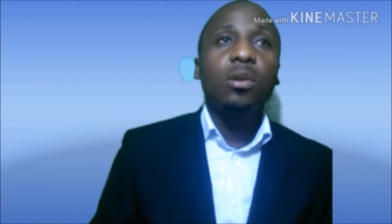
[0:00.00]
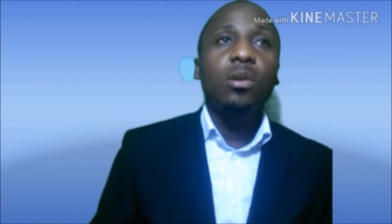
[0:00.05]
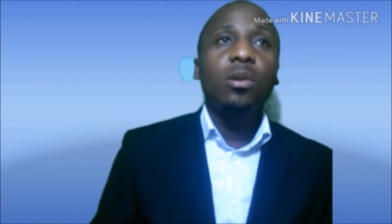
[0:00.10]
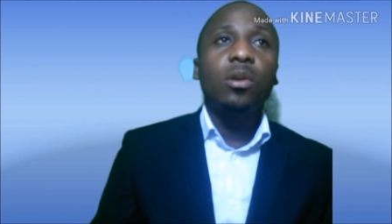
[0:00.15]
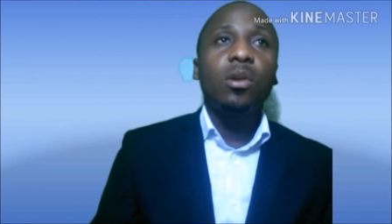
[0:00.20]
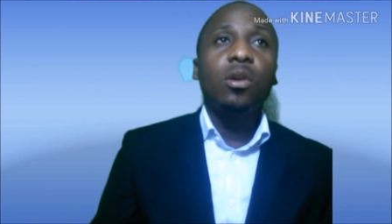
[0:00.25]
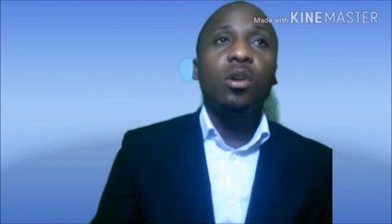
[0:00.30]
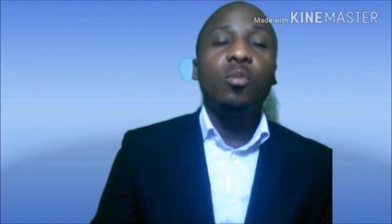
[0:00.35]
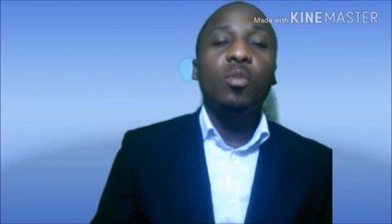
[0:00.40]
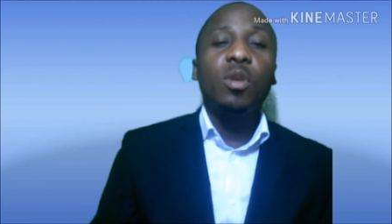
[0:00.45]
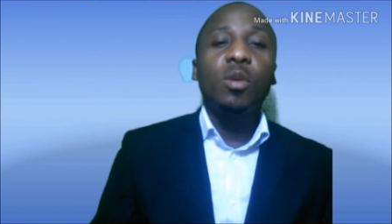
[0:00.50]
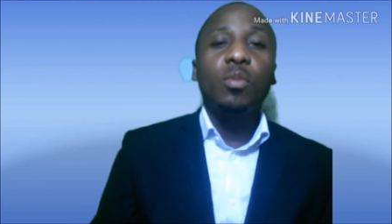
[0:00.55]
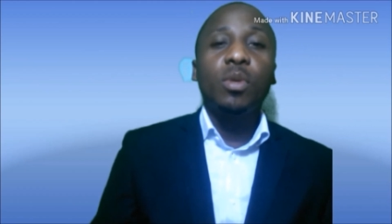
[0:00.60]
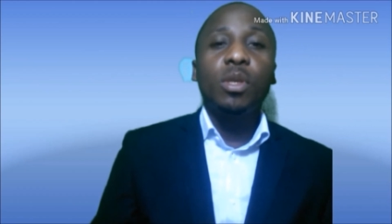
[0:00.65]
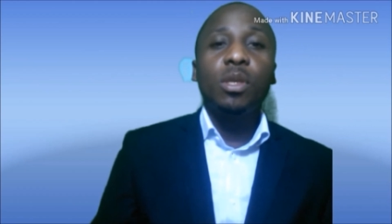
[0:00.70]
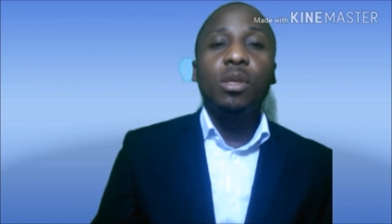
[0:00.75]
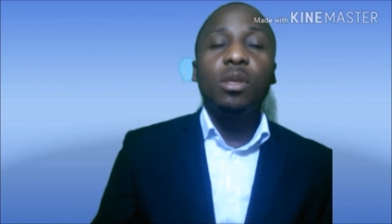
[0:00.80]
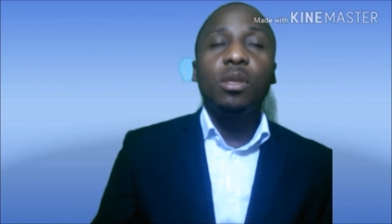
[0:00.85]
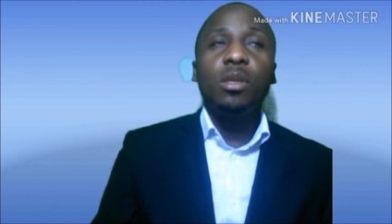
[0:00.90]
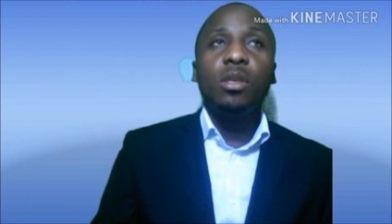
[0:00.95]
or
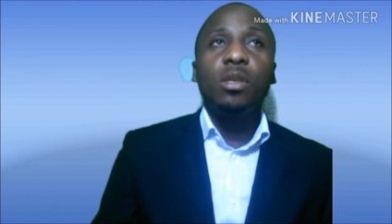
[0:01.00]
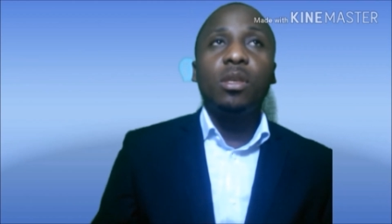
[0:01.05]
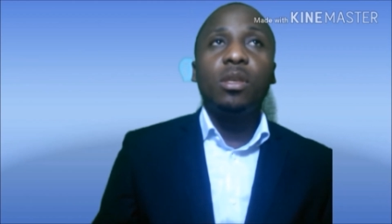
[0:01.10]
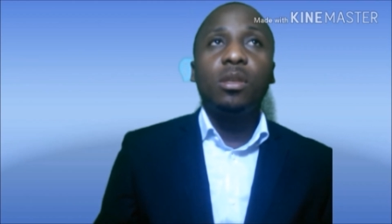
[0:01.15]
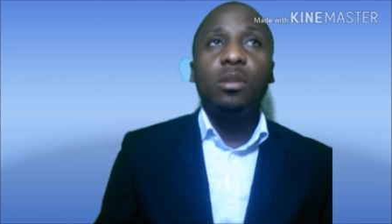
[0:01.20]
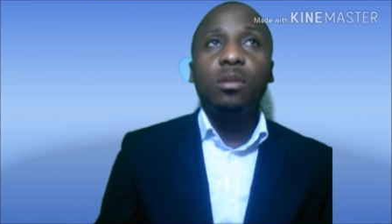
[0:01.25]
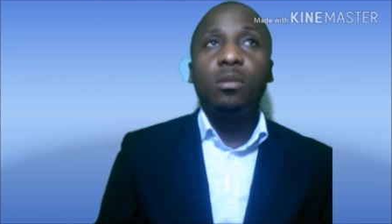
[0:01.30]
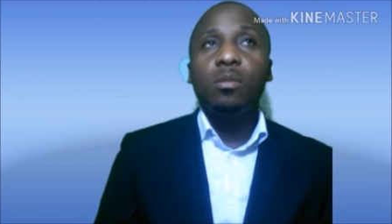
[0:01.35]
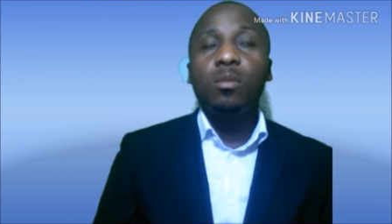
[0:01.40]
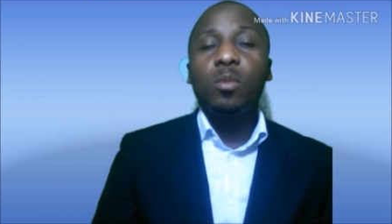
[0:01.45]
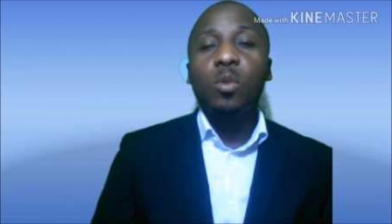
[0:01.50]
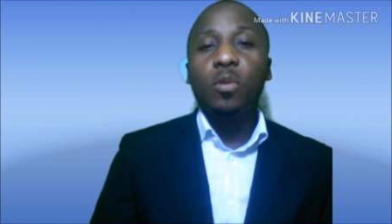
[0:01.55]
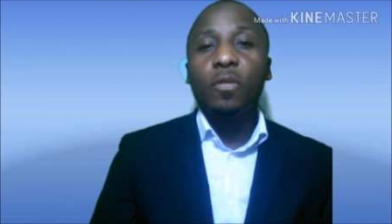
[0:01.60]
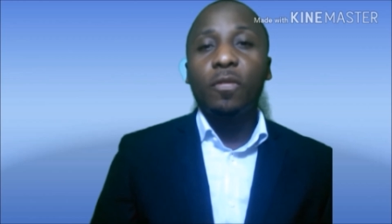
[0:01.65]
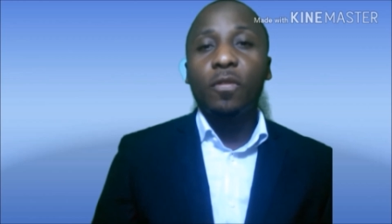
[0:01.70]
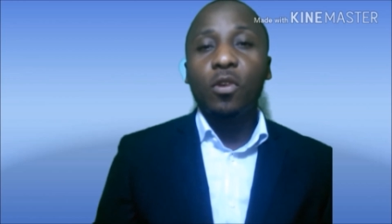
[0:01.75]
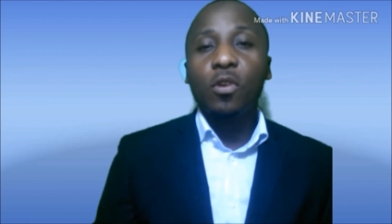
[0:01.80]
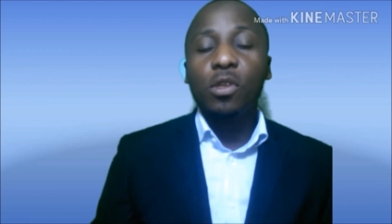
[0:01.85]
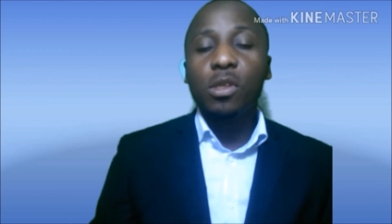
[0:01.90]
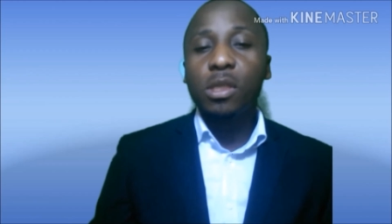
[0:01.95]
maybe you
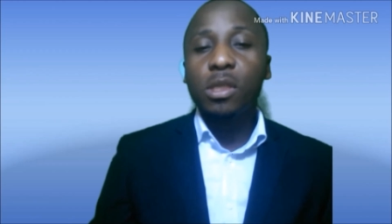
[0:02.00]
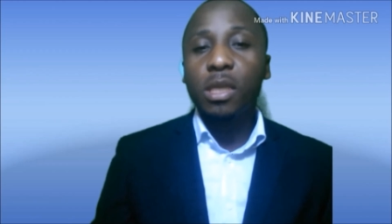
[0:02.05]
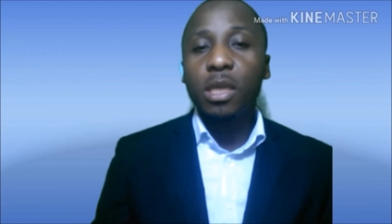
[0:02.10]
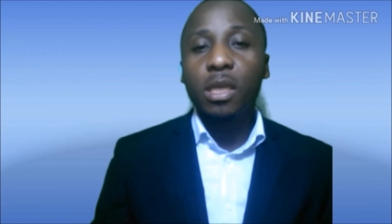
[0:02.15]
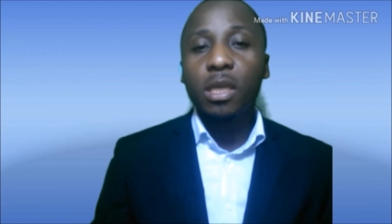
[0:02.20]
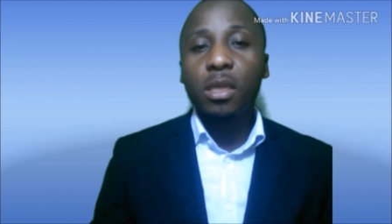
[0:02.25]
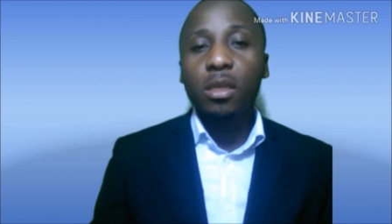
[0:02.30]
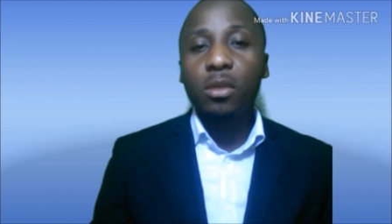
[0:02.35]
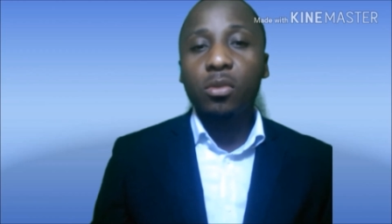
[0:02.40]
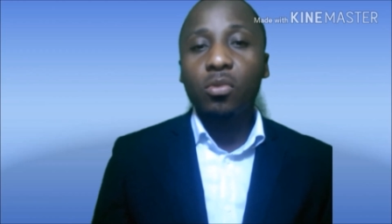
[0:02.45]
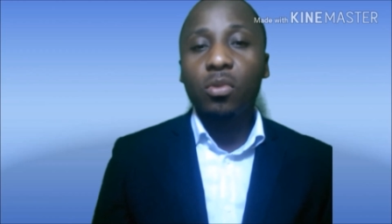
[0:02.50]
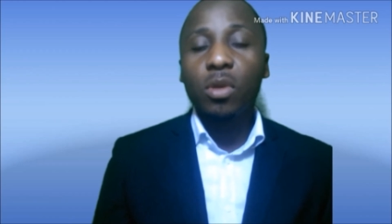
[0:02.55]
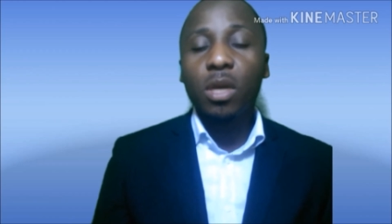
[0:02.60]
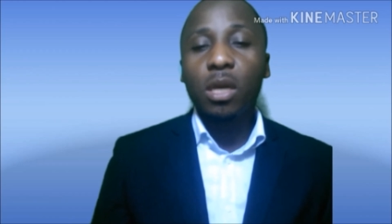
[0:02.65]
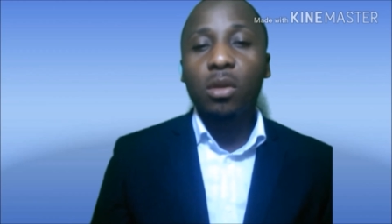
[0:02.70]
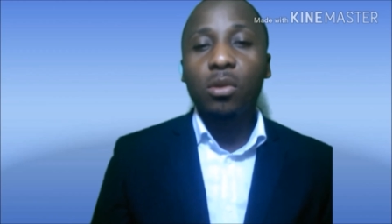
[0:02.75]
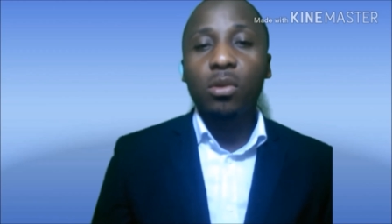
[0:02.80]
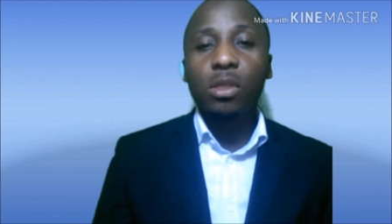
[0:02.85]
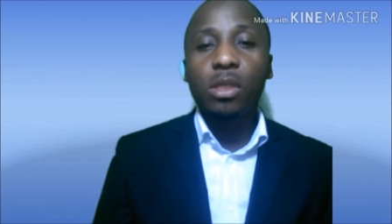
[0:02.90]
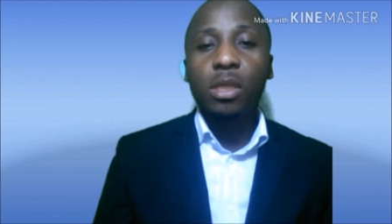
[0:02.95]
fall sick, you
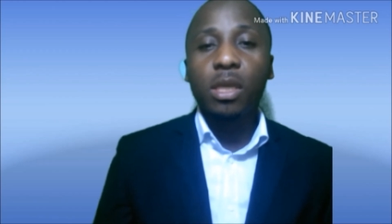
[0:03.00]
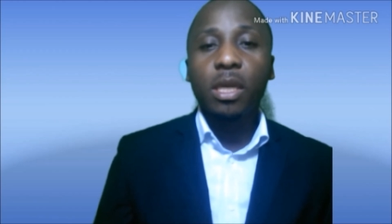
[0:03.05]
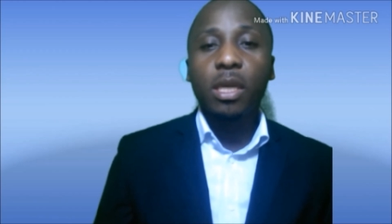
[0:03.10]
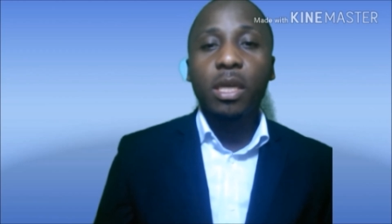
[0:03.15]
cannot